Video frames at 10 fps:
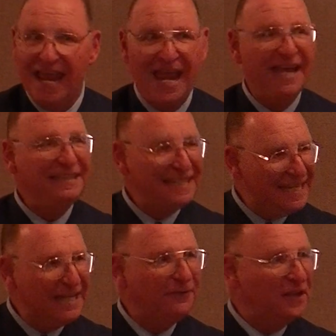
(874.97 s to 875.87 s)
and
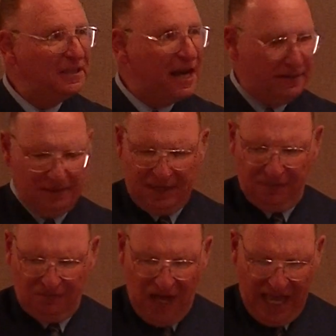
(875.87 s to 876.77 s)
even
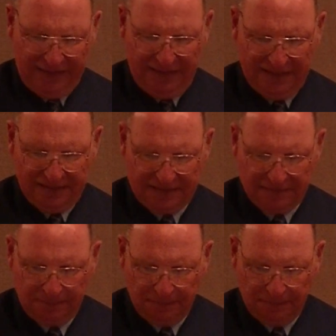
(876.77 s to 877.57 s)
the violence.